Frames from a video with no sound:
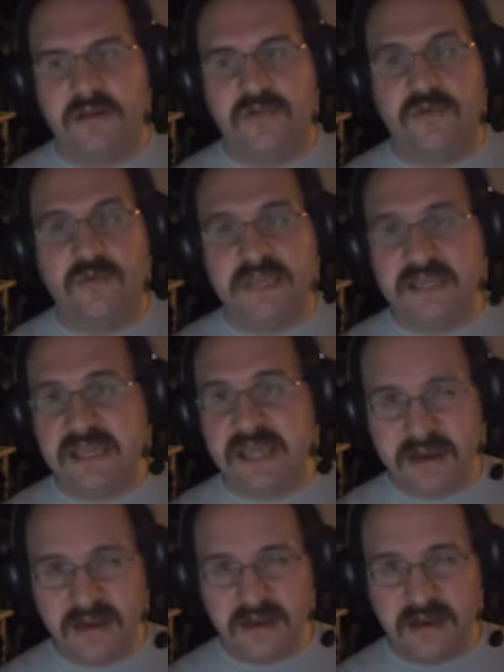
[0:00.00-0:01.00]
The
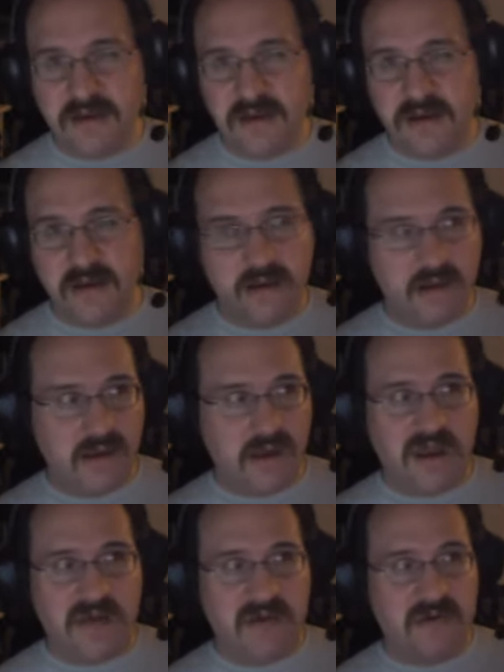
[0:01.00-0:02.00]
weekend,
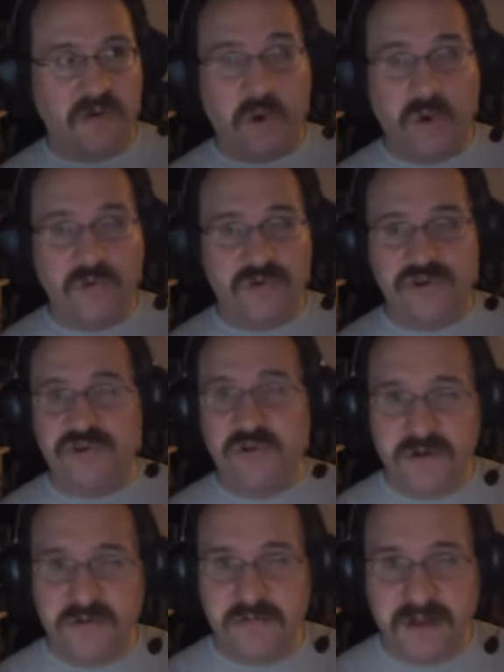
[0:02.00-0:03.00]
uh, over two
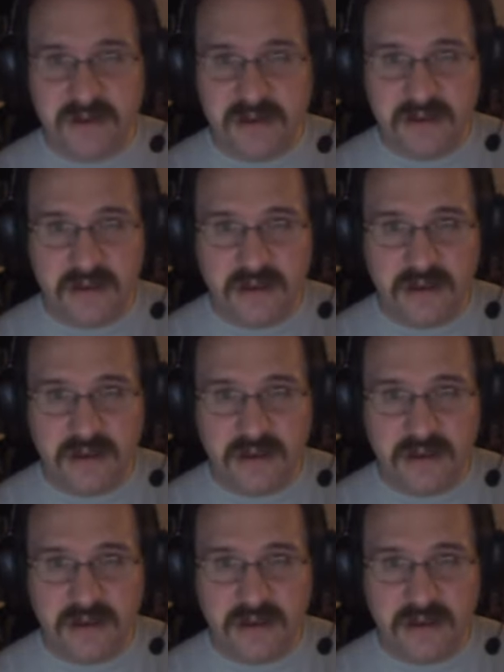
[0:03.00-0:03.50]
hundred million.